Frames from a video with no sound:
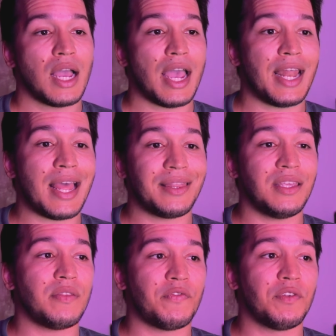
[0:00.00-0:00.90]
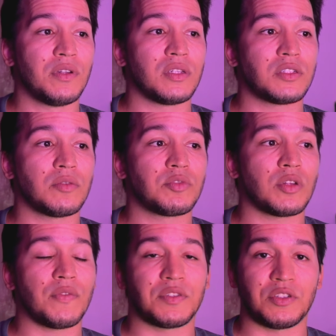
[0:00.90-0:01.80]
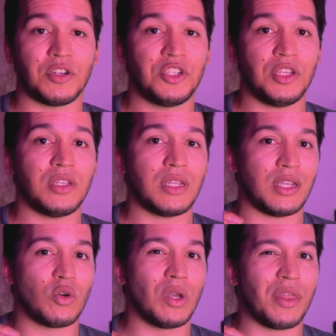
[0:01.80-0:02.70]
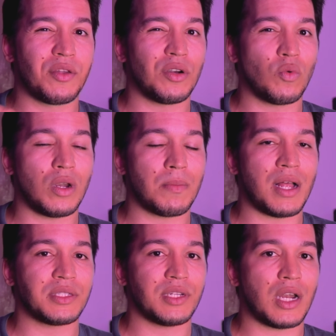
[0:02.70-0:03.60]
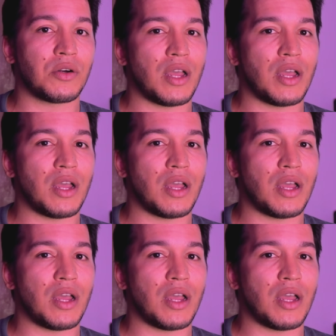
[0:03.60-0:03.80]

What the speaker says: And I did feel some sort of surging going 31 miles an hour.